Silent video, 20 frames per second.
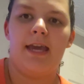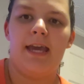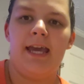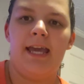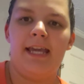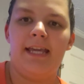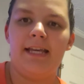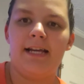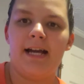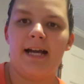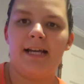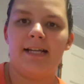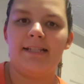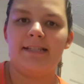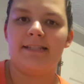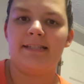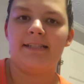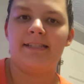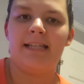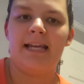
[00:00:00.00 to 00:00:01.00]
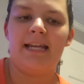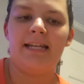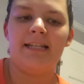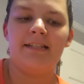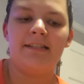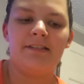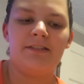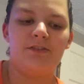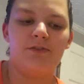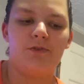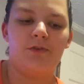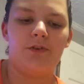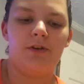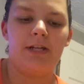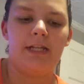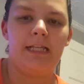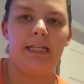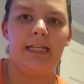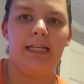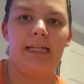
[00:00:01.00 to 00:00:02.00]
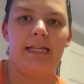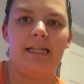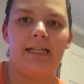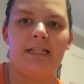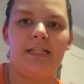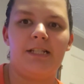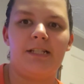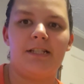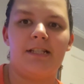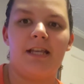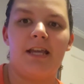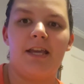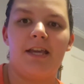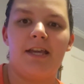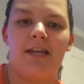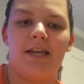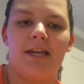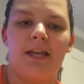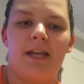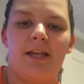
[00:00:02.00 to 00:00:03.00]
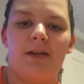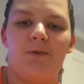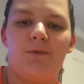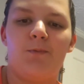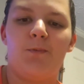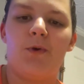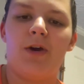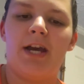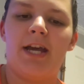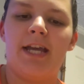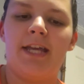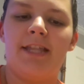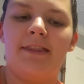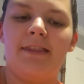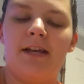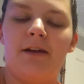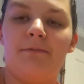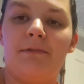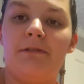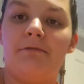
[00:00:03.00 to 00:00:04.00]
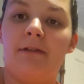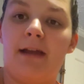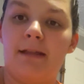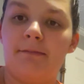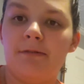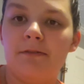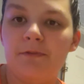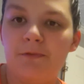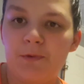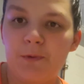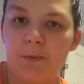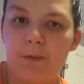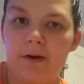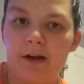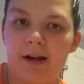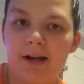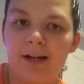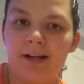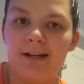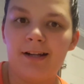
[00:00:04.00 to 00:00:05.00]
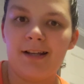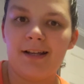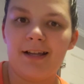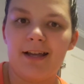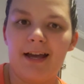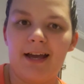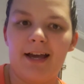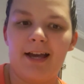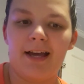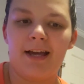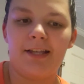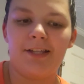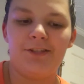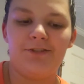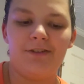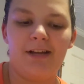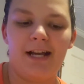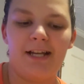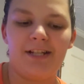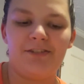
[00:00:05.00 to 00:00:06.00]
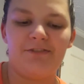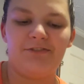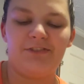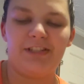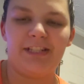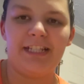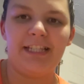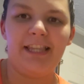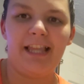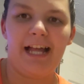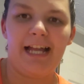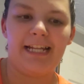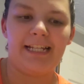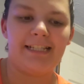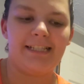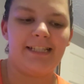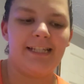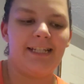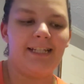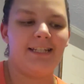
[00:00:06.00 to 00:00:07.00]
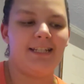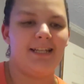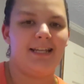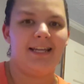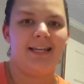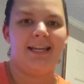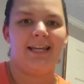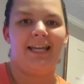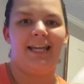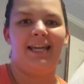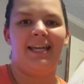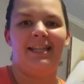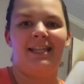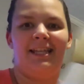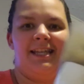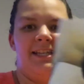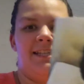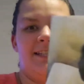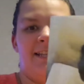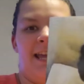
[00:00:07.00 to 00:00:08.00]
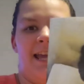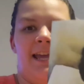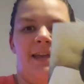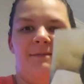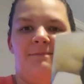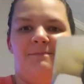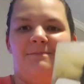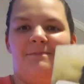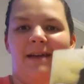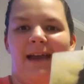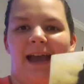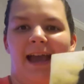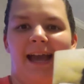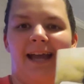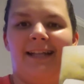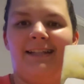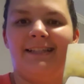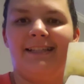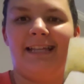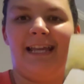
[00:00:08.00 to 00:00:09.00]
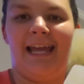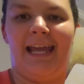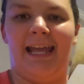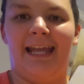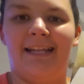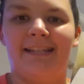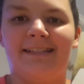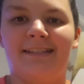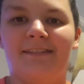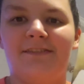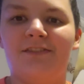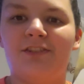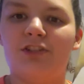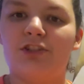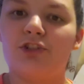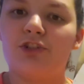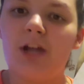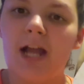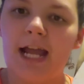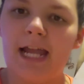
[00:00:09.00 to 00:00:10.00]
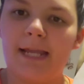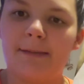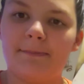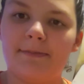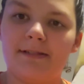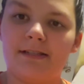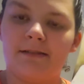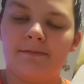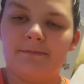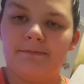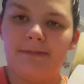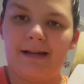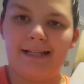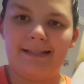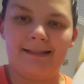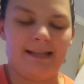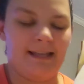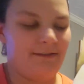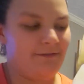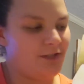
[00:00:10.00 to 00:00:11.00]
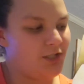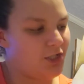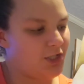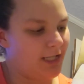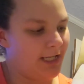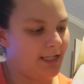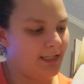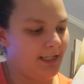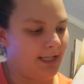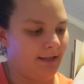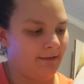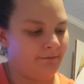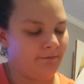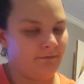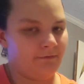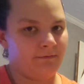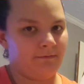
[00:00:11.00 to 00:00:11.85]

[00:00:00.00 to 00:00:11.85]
Hey guys, today's story is one that we read before. You guys really liked it. It is A Bad Case of Stripes by David Shannon.